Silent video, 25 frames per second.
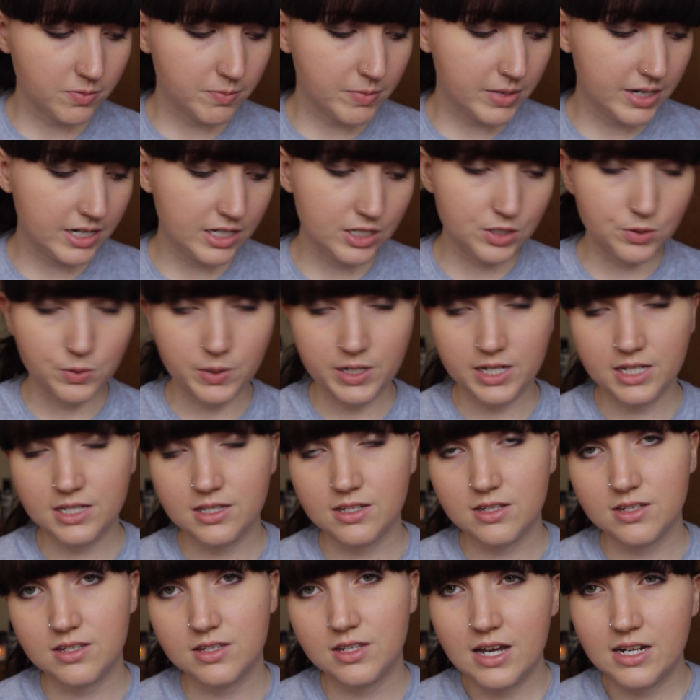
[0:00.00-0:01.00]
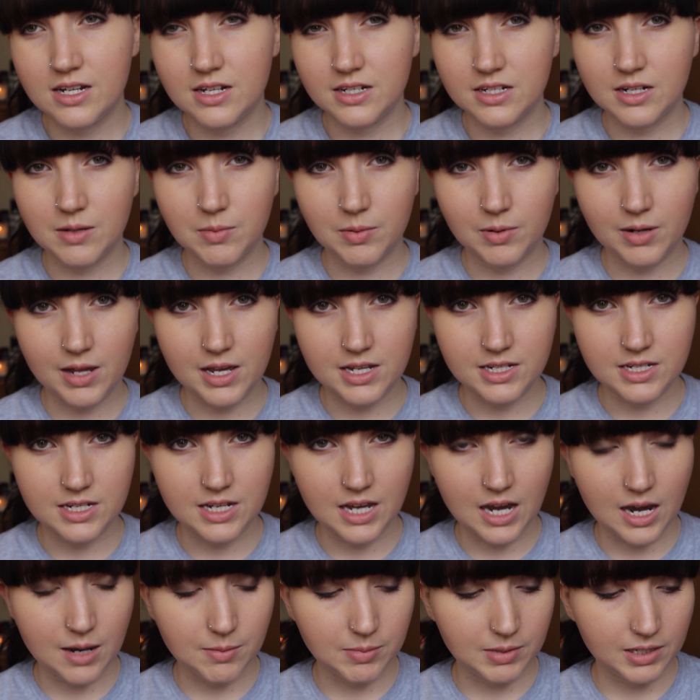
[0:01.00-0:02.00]
with mini tweezers and a double-ended
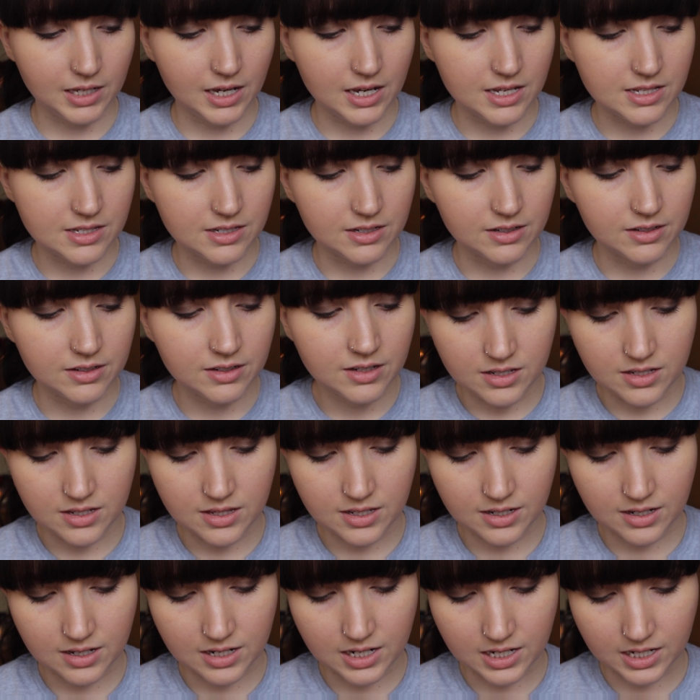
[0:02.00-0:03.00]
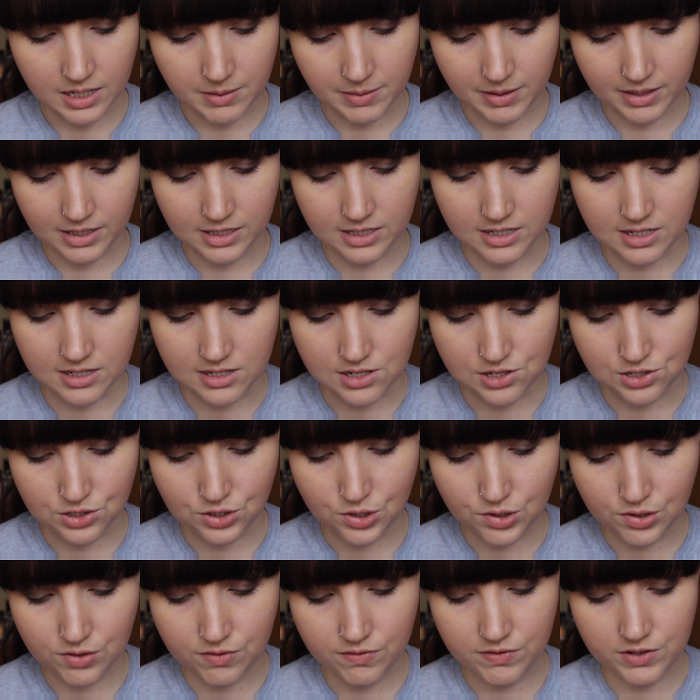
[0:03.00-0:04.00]
applicator. And the thing I like about this is it's
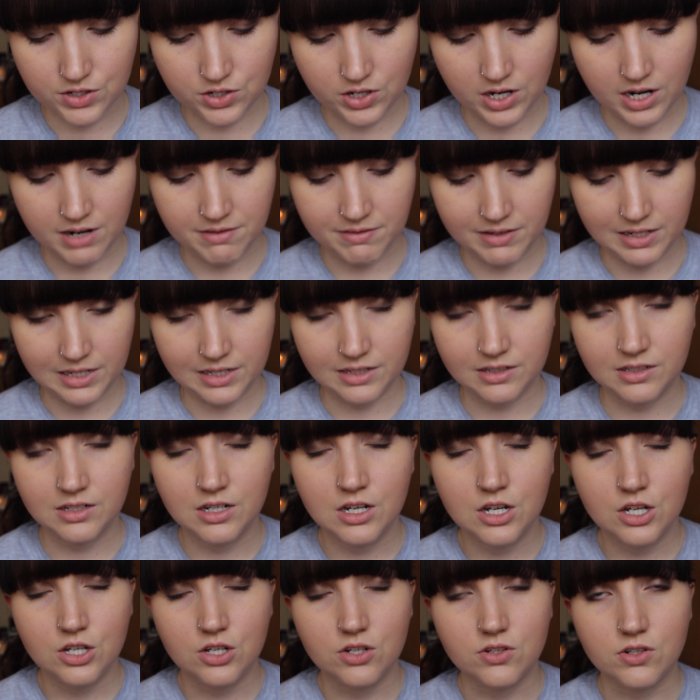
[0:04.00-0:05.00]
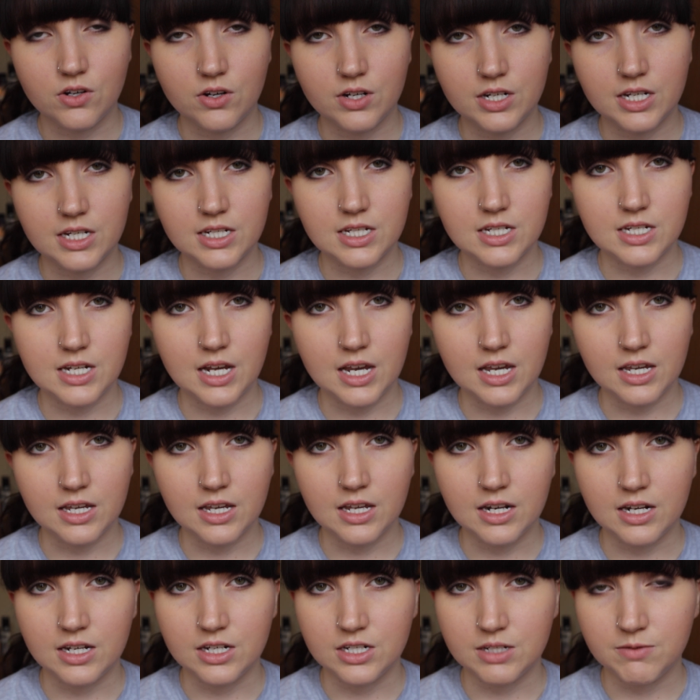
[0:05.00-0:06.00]
good for travelling. You don't need to take
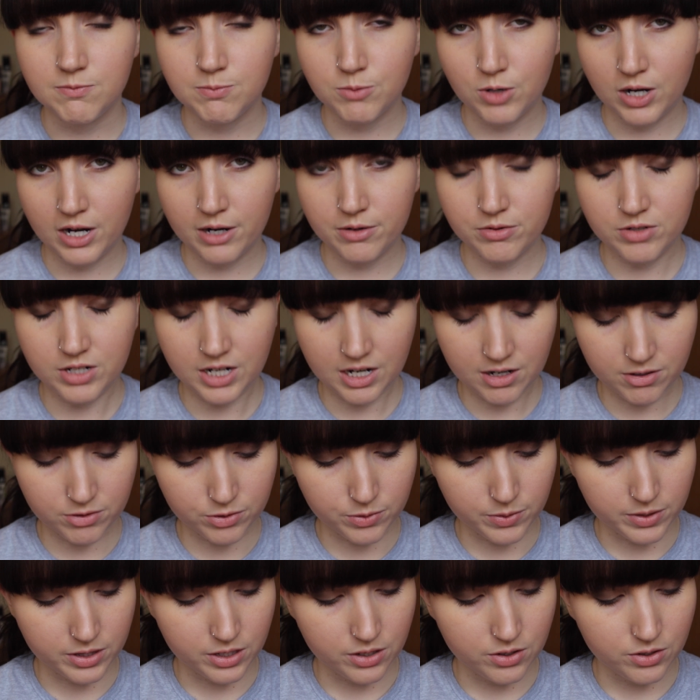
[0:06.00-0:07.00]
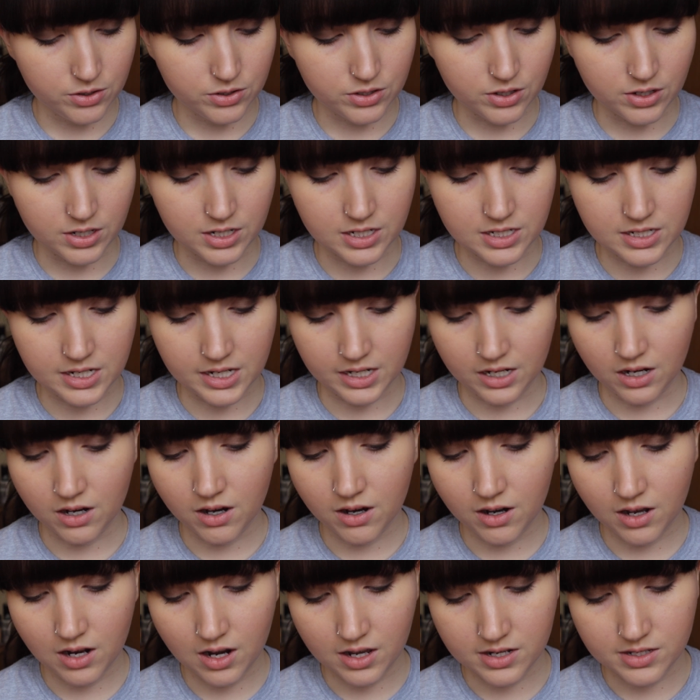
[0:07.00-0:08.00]
any brow gels with you, you don't need to take a
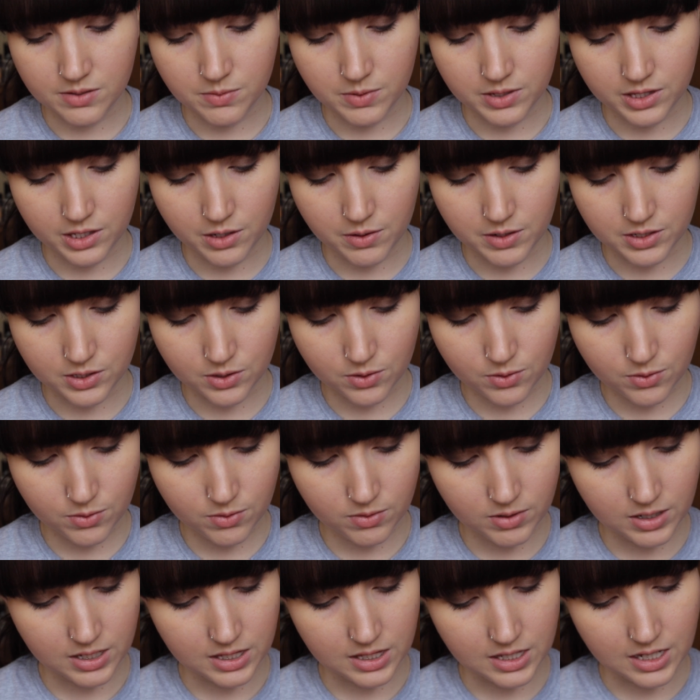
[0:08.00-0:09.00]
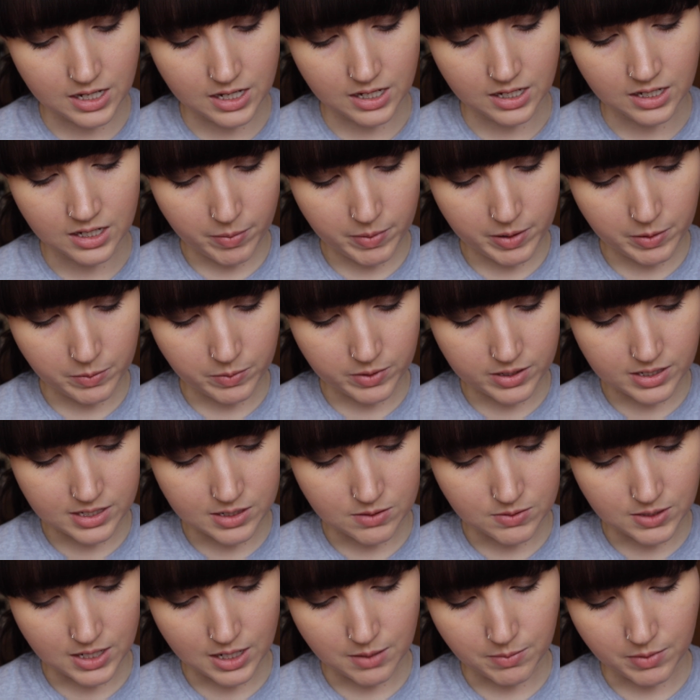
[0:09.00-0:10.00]
highlighter with you, it's all in there. I really would
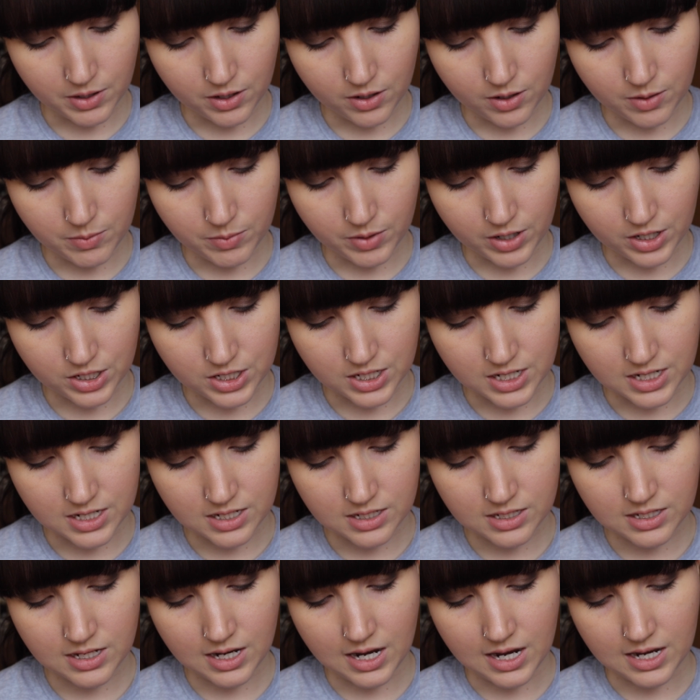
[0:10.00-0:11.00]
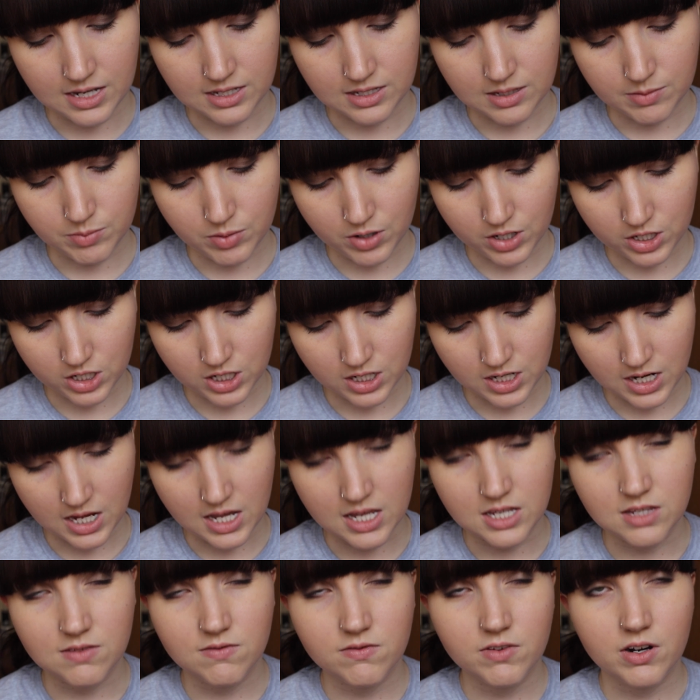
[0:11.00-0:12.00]
still take my own brushes, as the brush
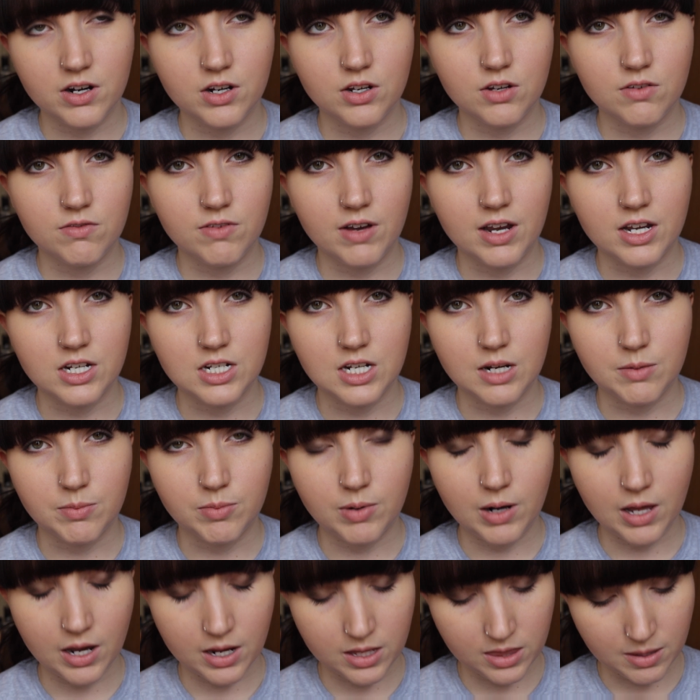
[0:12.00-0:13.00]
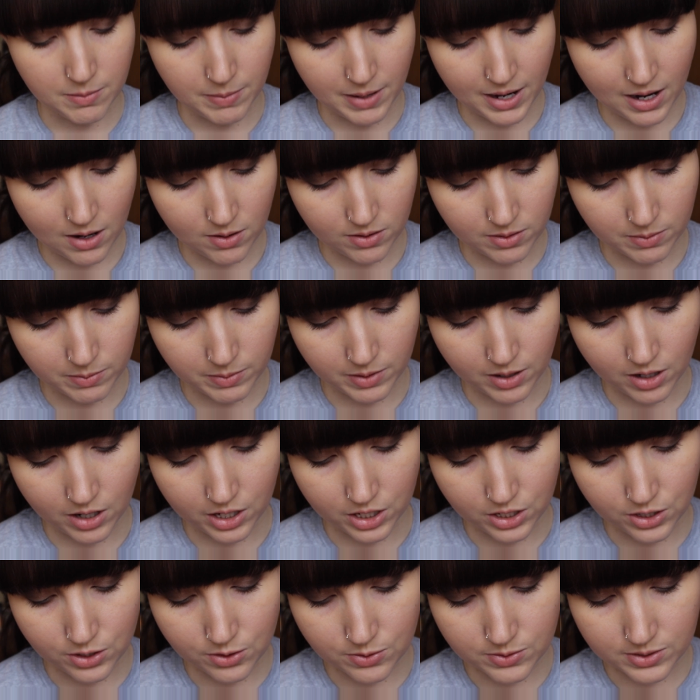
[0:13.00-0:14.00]
isn't very good for actually applying the powder, but I
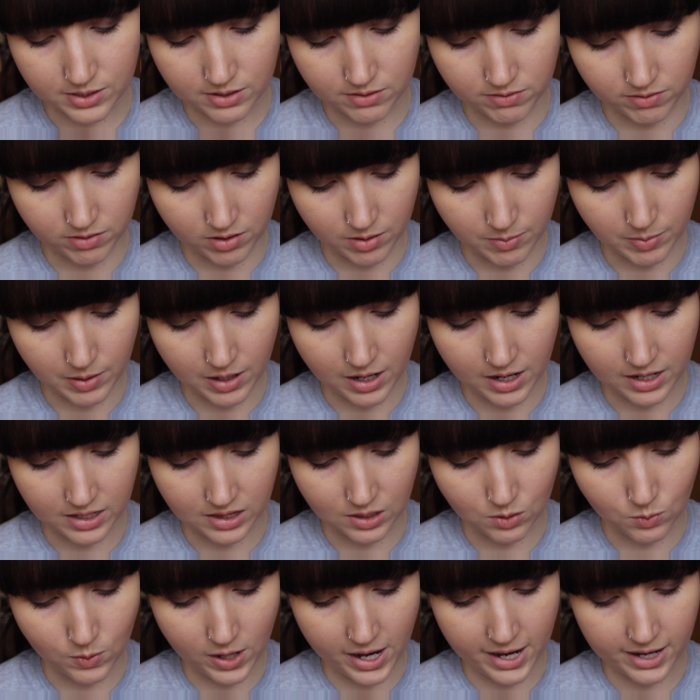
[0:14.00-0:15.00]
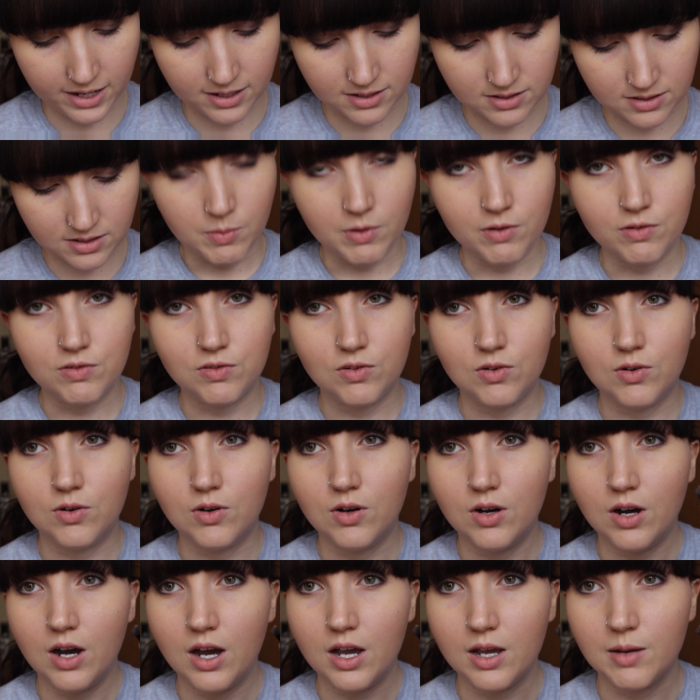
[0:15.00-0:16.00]
use it for applying the wax.
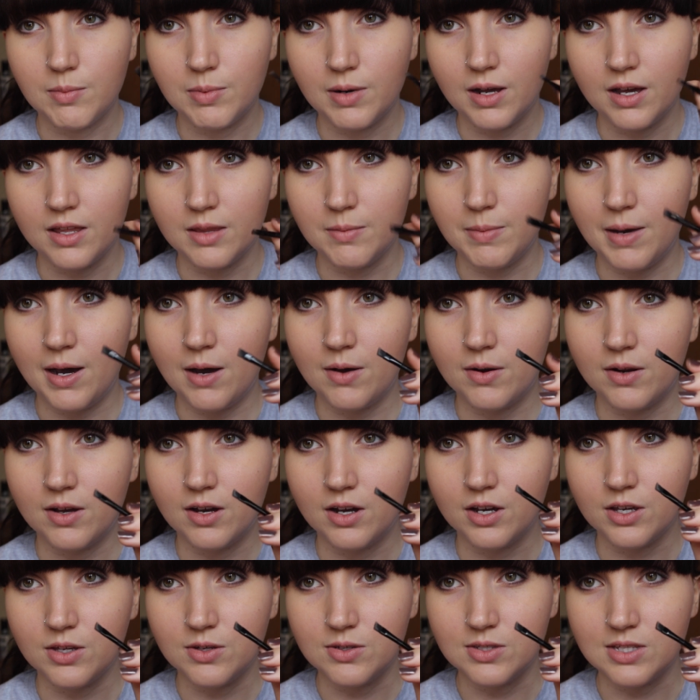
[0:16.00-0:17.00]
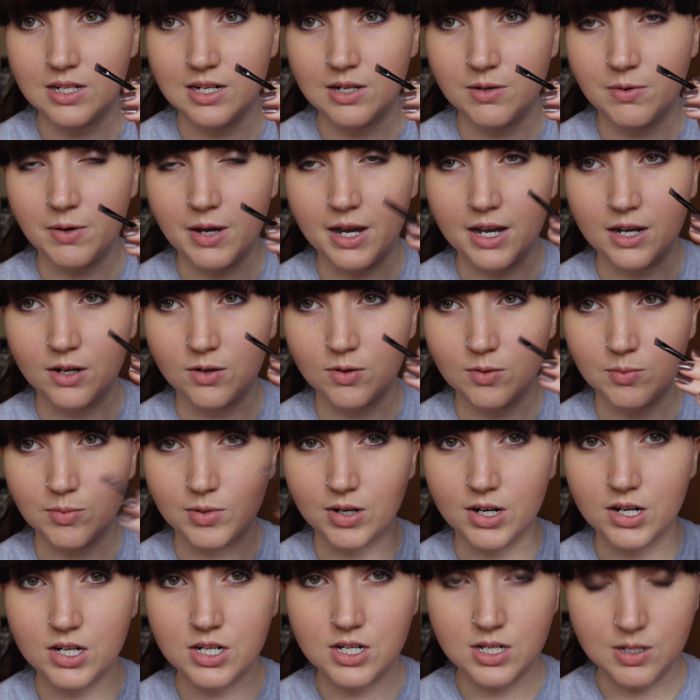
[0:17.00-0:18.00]
Before I apply the powder, I use a little angled
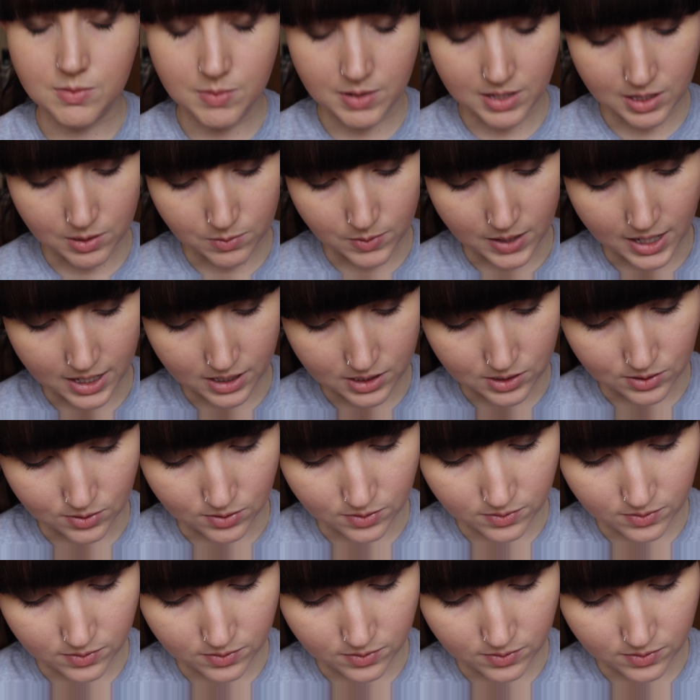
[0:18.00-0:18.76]
brush to put the wax